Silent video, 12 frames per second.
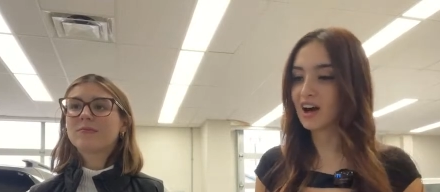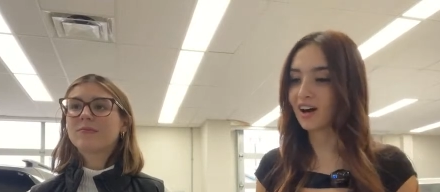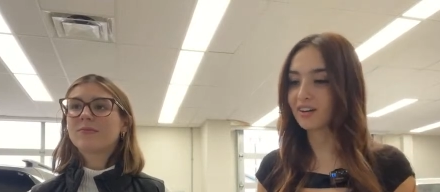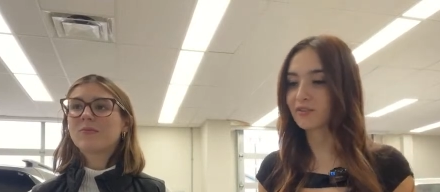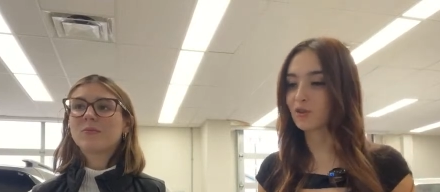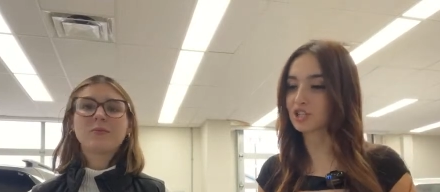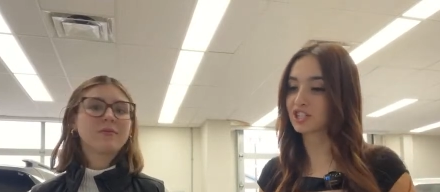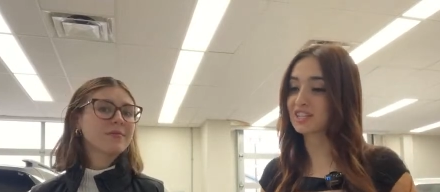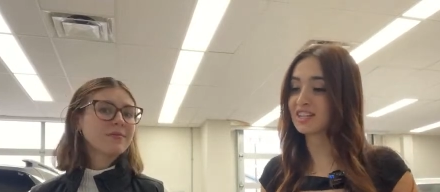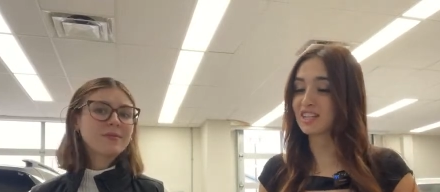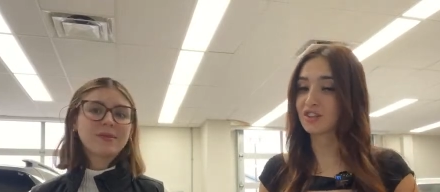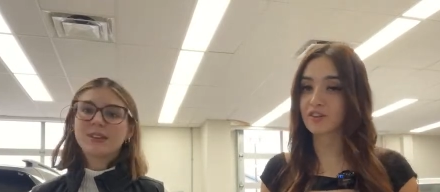Speaker 1: Unfortunately,
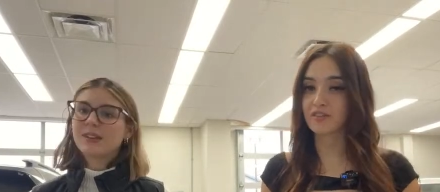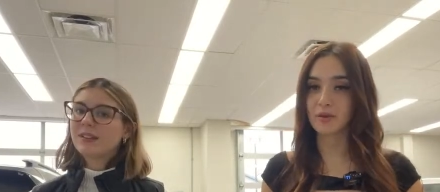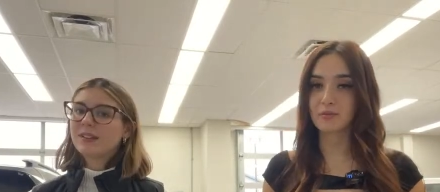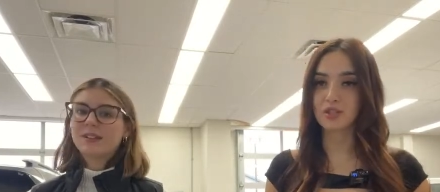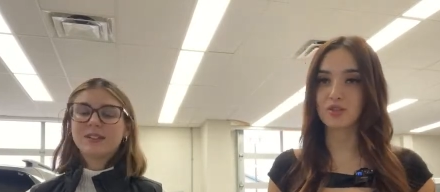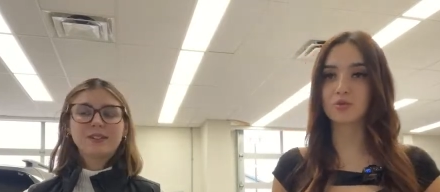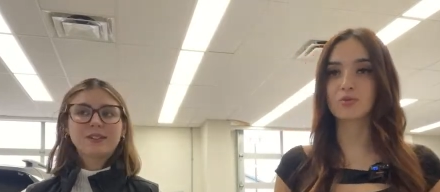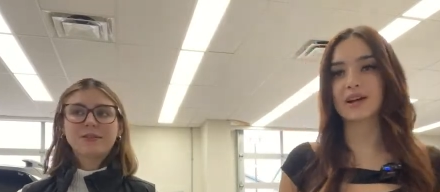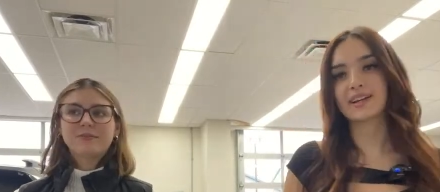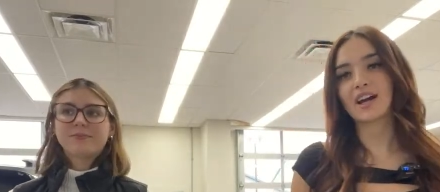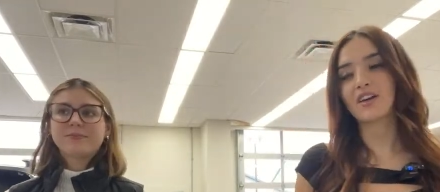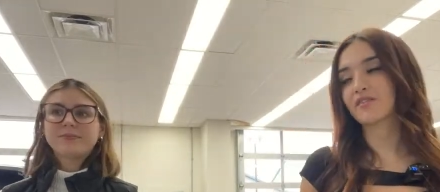neither of them do.
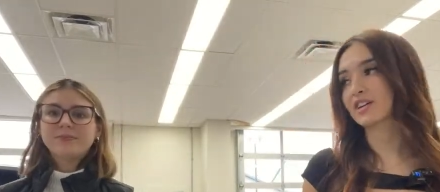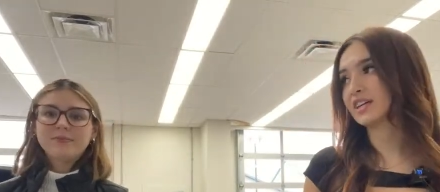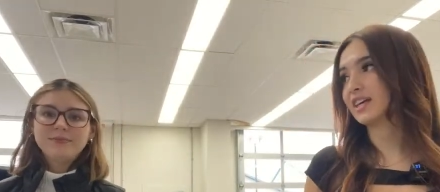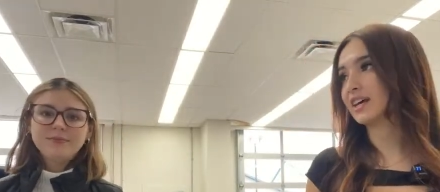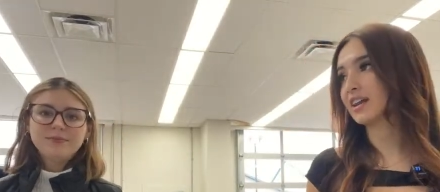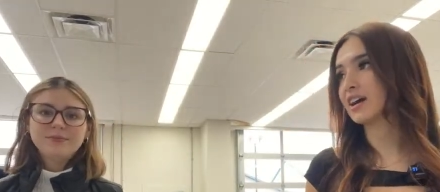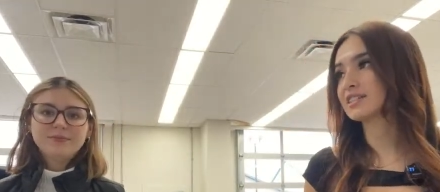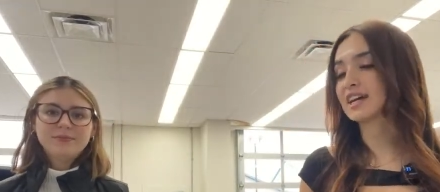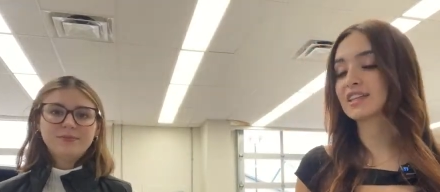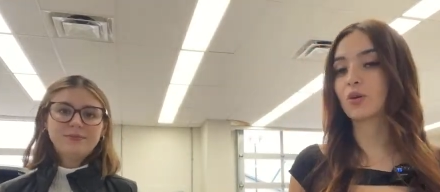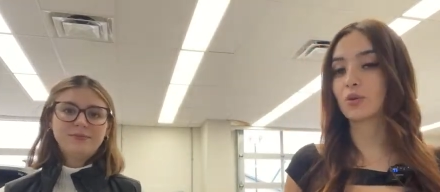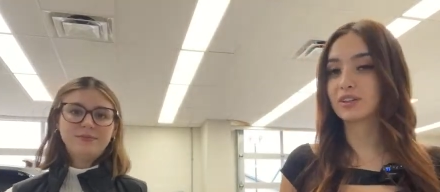Right now for Kia and
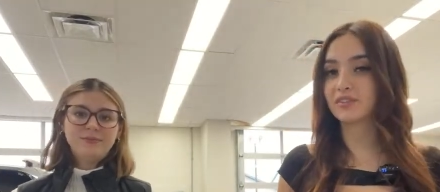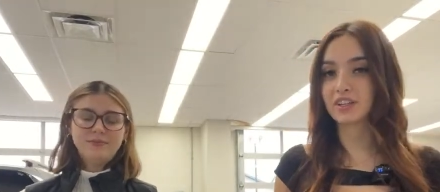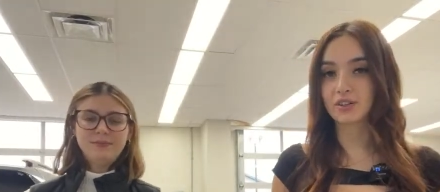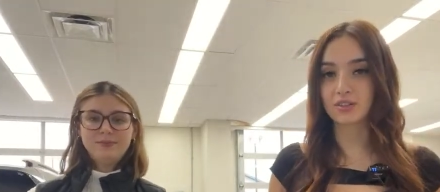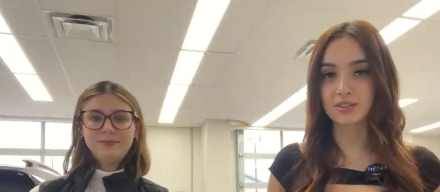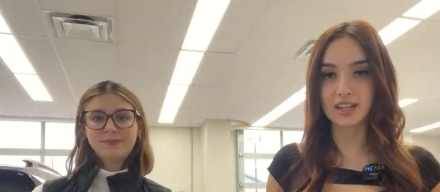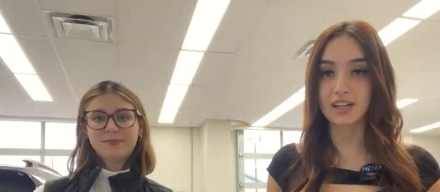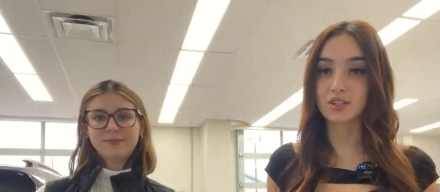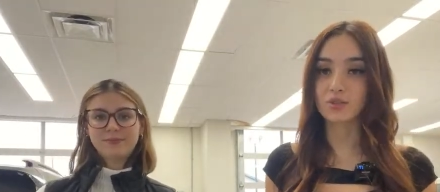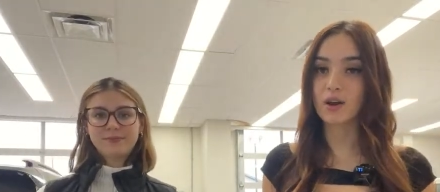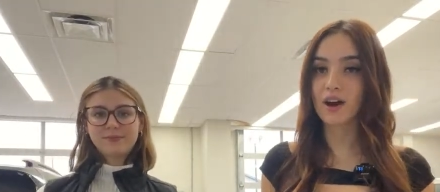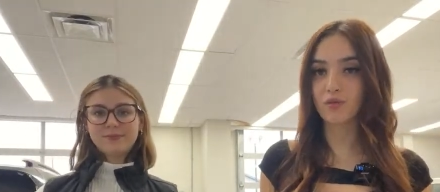Hyundai, the only vehicles that
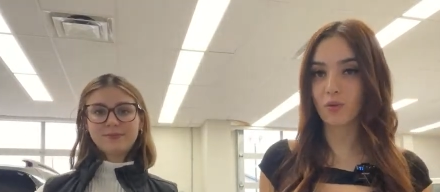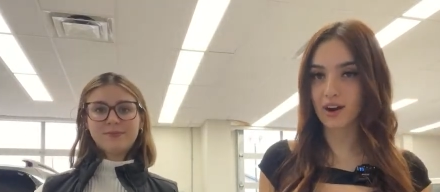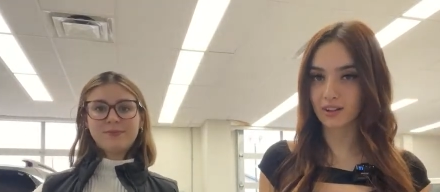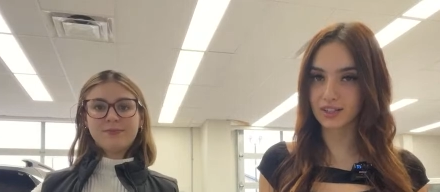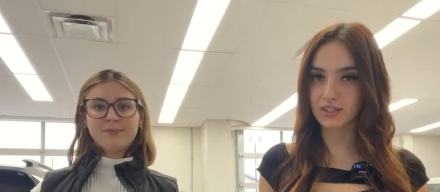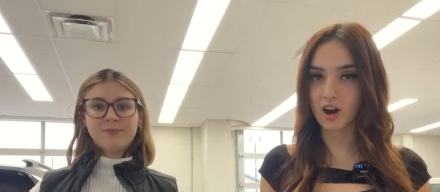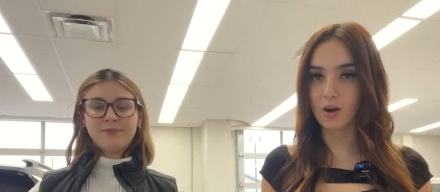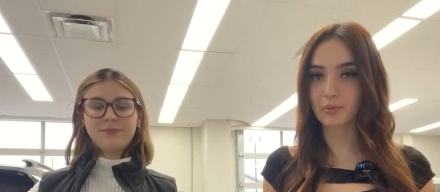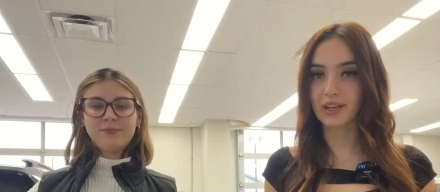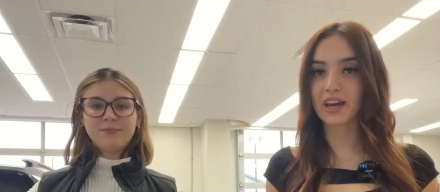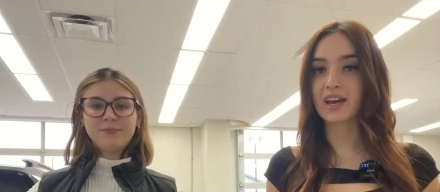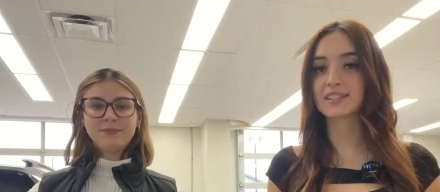do have wireless
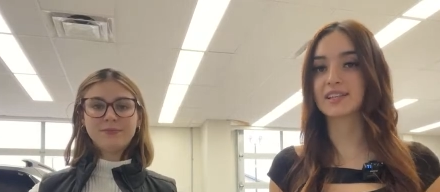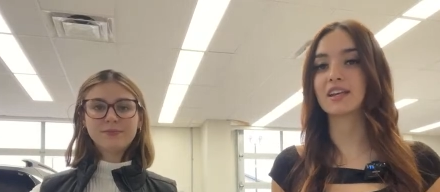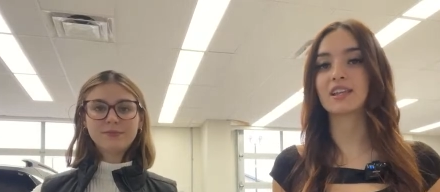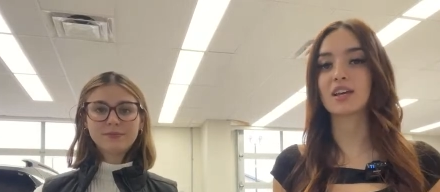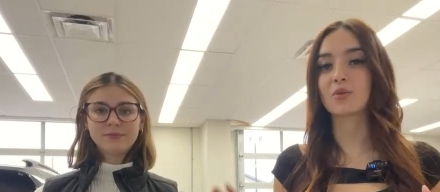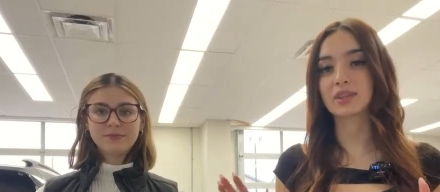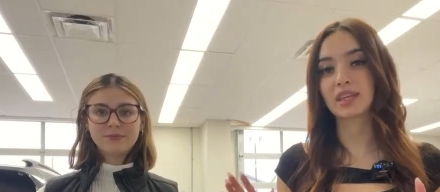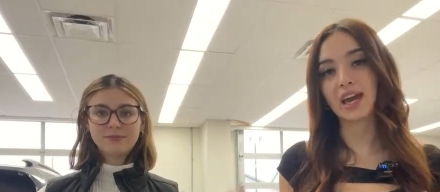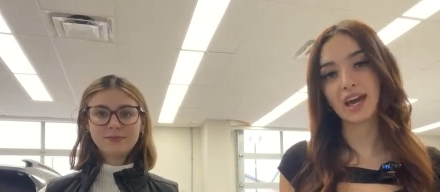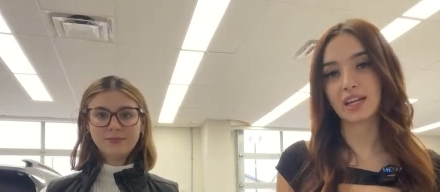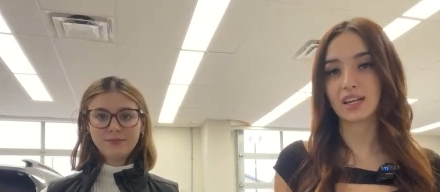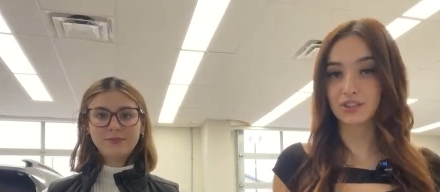CarPlay is anything with the
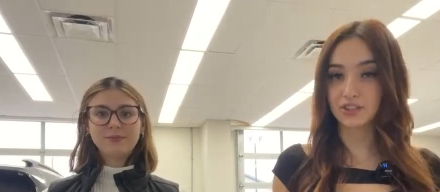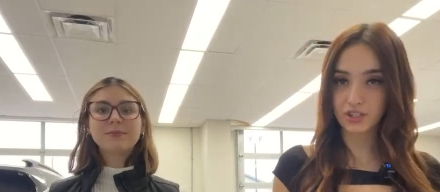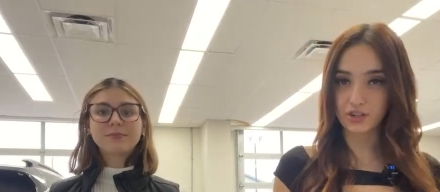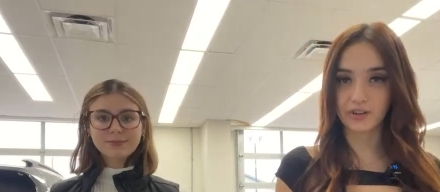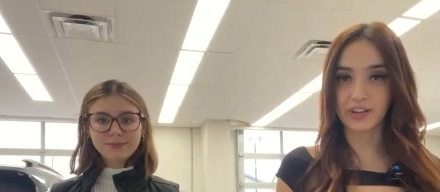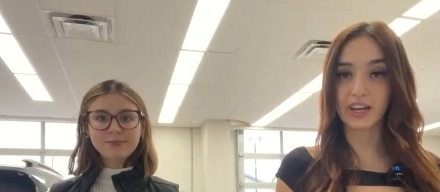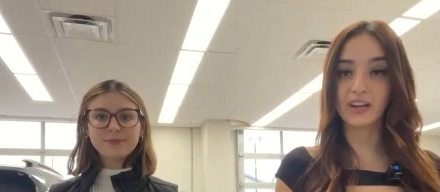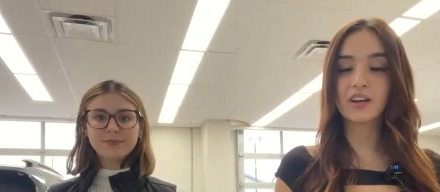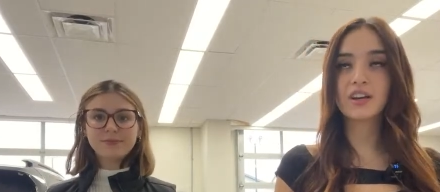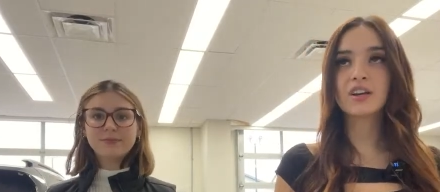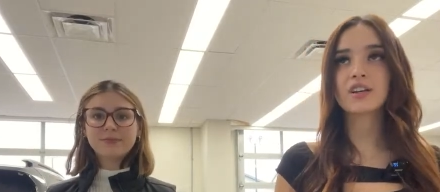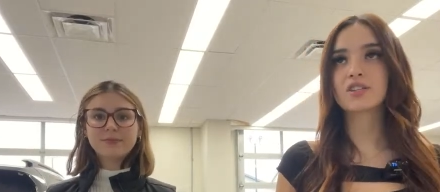8-inch screen. Mm
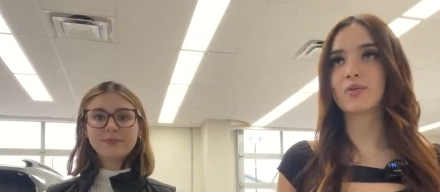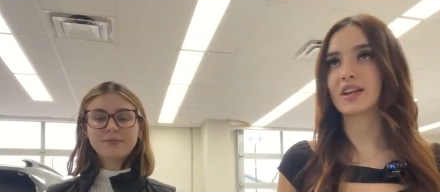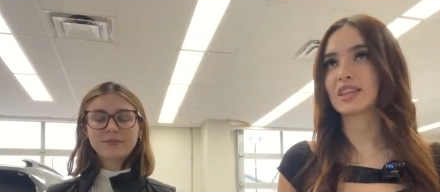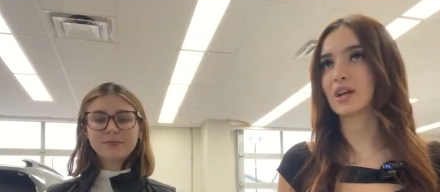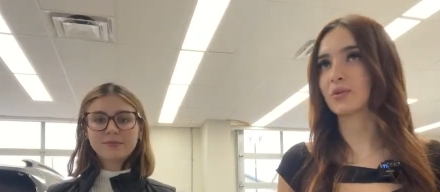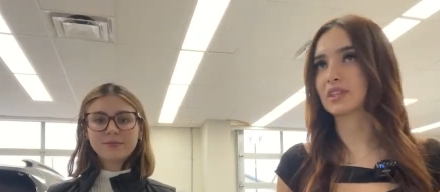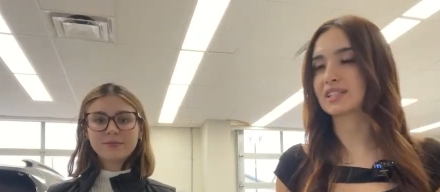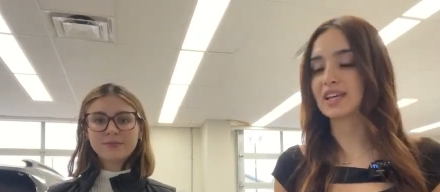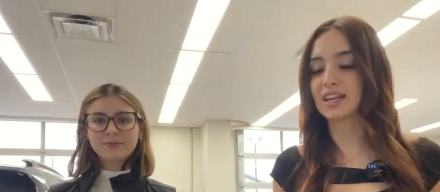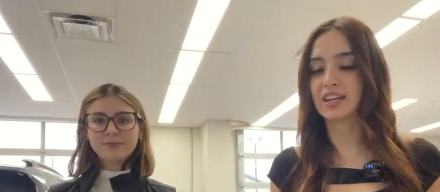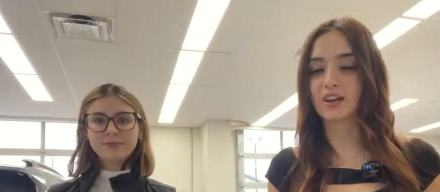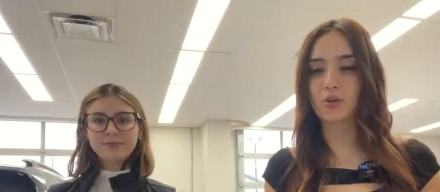-hmm. So anything with a
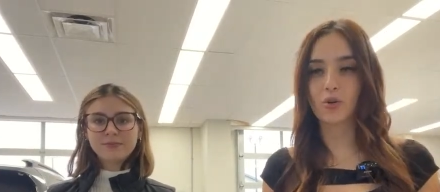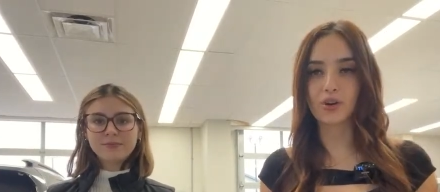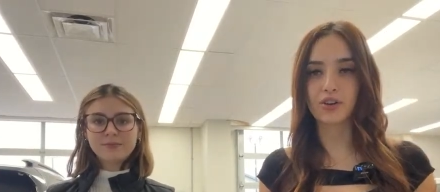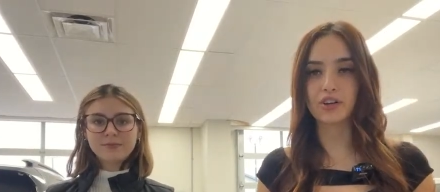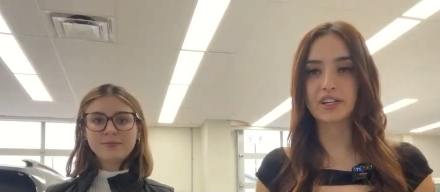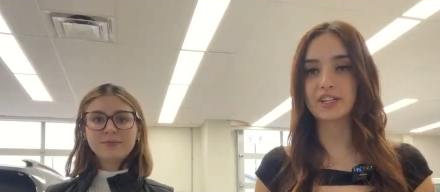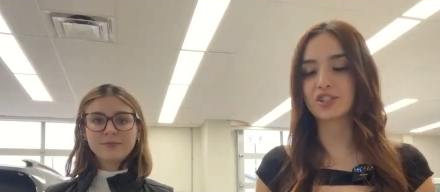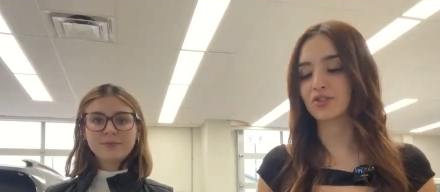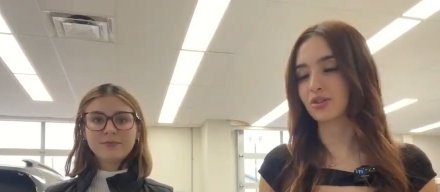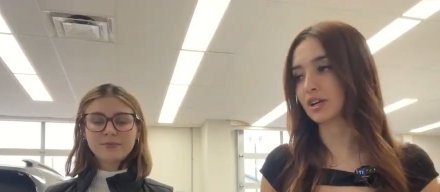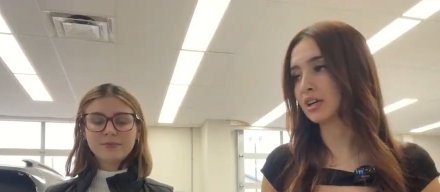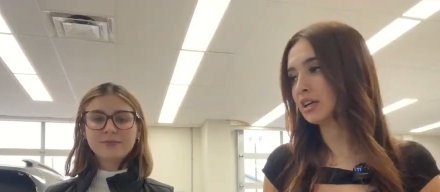10 and a quarter inch or